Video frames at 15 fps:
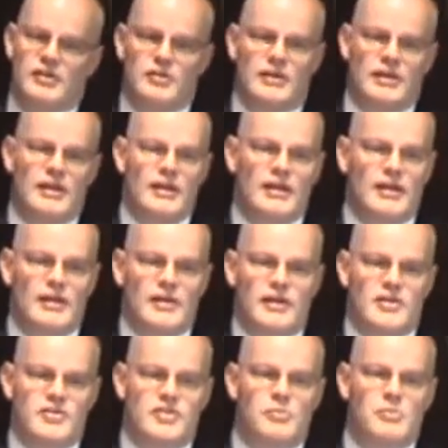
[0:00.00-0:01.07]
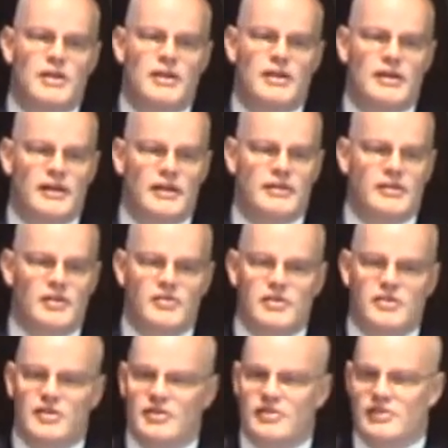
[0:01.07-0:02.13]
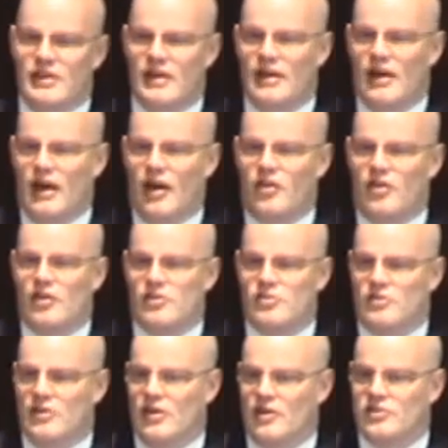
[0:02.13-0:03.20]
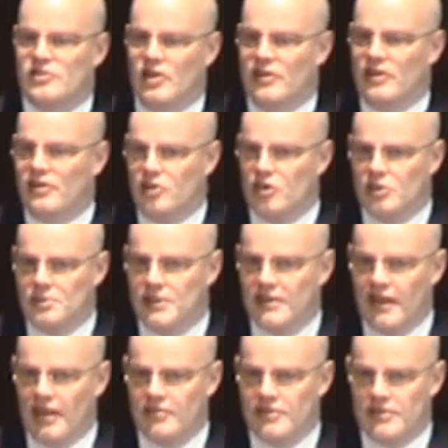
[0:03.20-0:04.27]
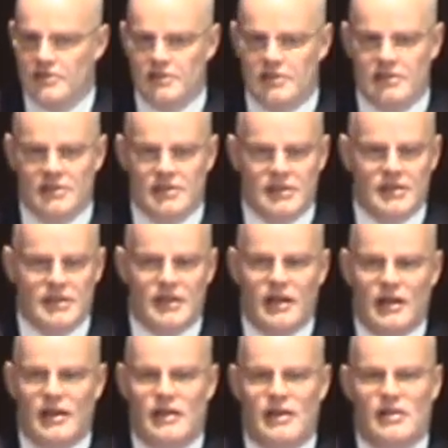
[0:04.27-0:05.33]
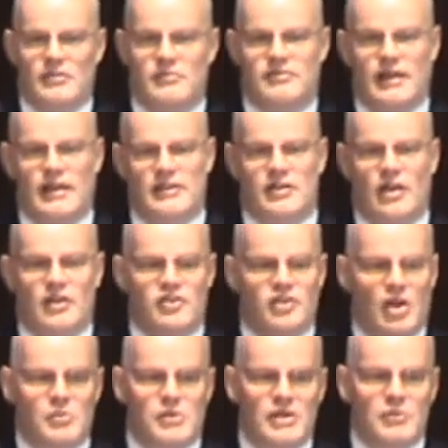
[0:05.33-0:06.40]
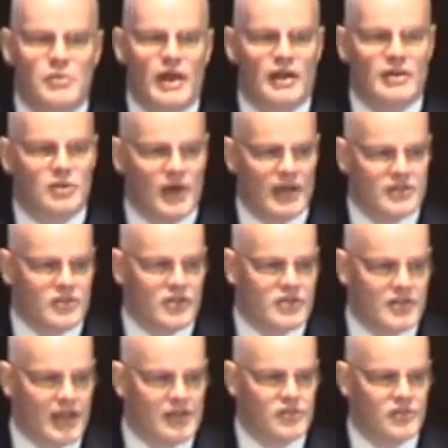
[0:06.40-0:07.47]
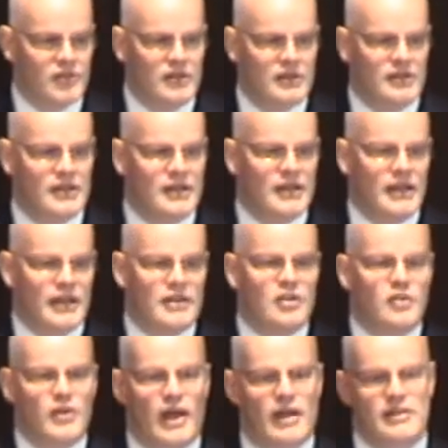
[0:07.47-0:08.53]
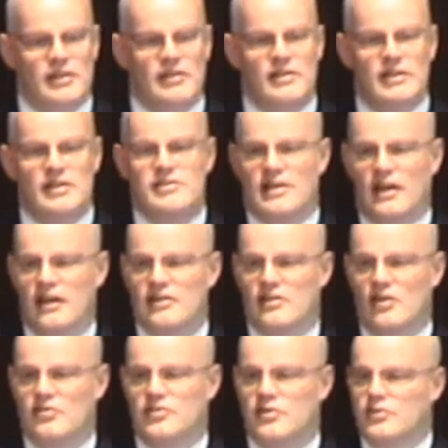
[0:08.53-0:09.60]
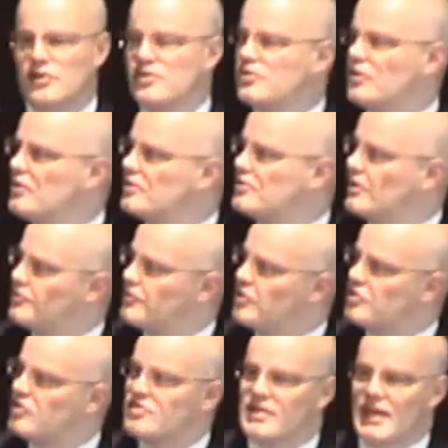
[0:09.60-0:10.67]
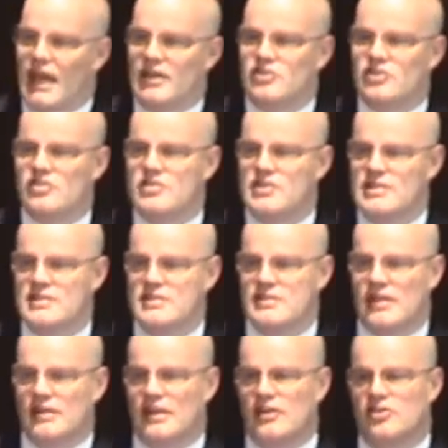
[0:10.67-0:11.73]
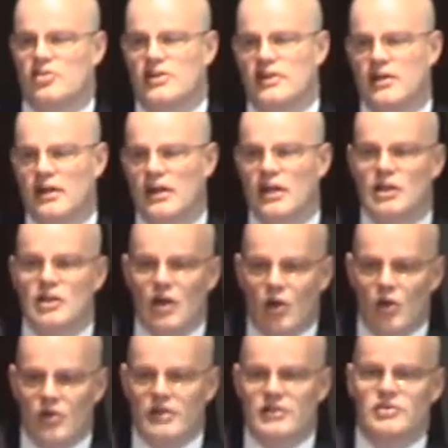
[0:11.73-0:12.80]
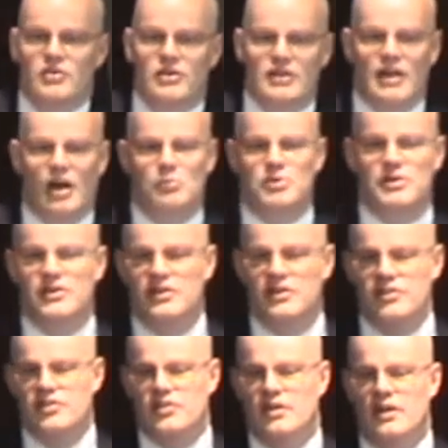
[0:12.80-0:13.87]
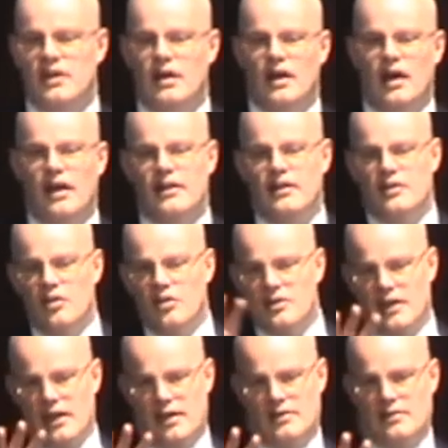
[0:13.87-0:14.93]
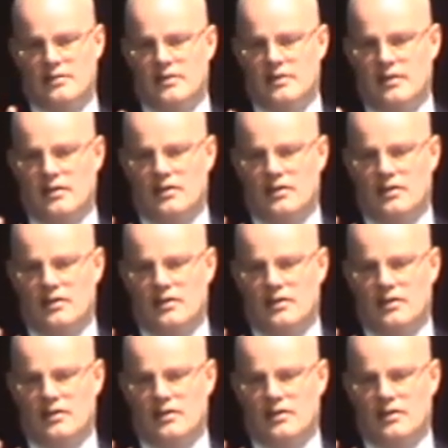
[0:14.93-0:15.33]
that similar activities are also launched on a European level. In Germany, we are quite successful in creating these kind of resource efficiency agencies that actually go into the companies and look at